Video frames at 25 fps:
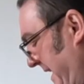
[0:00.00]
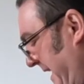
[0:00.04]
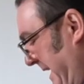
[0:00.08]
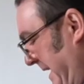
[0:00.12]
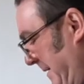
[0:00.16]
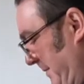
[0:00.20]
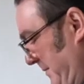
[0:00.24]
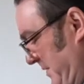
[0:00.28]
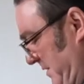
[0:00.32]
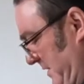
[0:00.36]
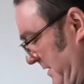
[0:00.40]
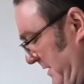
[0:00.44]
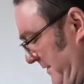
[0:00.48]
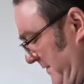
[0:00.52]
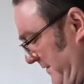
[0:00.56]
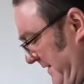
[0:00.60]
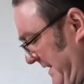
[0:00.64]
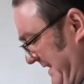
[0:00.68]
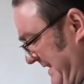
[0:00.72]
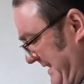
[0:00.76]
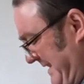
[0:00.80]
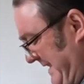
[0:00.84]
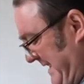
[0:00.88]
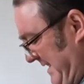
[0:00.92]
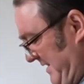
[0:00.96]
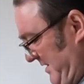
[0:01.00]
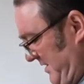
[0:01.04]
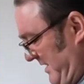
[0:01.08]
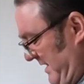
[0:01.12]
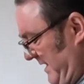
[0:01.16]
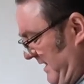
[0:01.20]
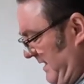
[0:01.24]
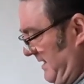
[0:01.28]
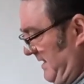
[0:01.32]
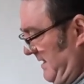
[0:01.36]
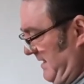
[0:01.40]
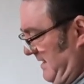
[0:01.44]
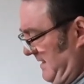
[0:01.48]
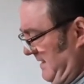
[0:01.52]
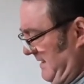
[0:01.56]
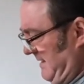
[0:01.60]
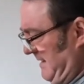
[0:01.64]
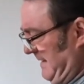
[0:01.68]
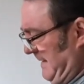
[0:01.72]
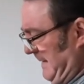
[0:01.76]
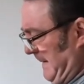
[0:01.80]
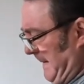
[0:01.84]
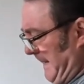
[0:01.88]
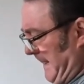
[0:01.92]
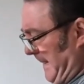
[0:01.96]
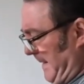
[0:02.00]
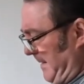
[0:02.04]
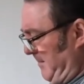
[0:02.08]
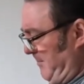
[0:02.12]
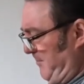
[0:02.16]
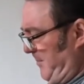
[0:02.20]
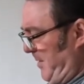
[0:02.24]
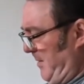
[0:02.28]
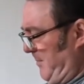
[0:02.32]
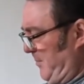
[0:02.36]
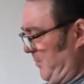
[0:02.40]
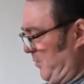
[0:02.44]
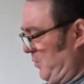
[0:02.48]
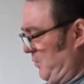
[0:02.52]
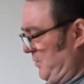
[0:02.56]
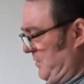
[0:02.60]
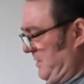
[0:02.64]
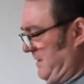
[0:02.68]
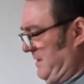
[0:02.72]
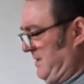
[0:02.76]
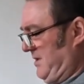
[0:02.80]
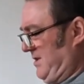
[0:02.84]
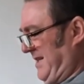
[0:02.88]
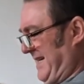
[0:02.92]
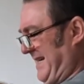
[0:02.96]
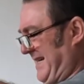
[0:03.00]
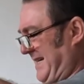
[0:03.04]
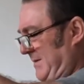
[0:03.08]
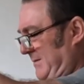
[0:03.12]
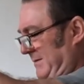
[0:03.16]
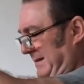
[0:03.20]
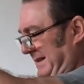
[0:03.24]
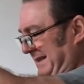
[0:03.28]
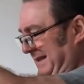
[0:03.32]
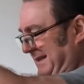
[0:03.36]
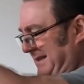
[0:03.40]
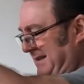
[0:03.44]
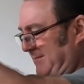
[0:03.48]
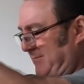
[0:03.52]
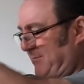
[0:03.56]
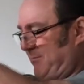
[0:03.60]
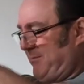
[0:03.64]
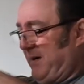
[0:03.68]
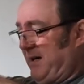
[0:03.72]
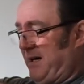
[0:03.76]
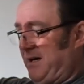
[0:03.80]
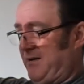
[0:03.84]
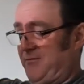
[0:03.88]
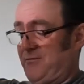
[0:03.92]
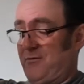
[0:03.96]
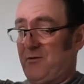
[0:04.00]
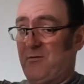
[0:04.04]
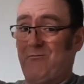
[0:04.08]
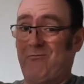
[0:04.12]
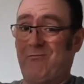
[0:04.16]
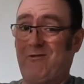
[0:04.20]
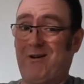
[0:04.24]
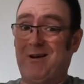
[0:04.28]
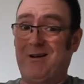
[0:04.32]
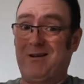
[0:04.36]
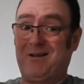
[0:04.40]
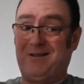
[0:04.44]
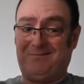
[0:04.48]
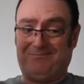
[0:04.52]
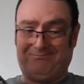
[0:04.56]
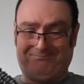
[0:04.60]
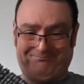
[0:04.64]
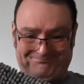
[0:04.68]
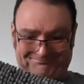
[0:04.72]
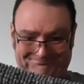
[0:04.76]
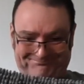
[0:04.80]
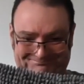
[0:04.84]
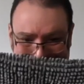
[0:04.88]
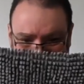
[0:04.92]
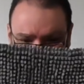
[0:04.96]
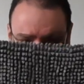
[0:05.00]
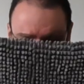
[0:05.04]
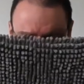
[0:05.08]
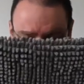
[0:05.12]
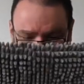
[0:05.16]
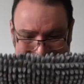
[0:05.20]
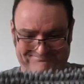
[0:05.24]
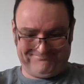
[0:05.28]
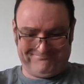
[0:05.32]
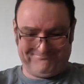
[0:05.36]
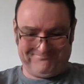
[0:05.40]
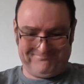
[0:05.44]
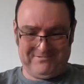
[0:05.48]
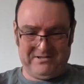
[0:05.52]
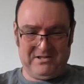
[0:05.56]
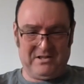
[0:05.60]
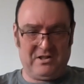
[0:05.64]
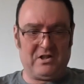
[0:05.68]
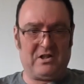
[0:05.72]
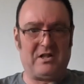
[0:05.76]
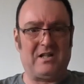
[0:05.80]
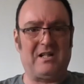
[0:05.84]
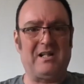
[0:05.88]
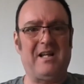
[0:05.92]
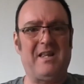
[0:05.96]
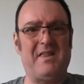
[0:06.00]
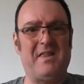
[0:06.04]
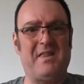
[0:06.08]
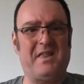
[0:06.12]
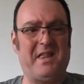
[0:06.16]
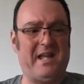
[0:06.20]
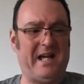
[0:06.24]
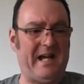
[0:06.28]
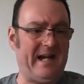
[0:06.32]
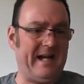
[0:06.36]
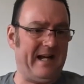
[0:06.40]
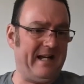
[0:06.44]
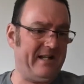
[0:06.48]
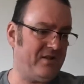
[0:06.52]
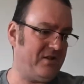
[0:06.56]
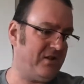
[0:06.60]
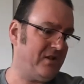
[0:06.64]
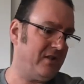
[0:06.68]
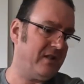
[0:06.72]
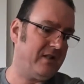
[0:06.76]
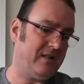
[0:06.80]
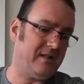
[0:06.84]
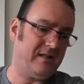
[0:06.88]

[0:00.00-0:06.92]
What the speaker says: absolutely fantastic bobbled toweling bathroom rug. Look at that.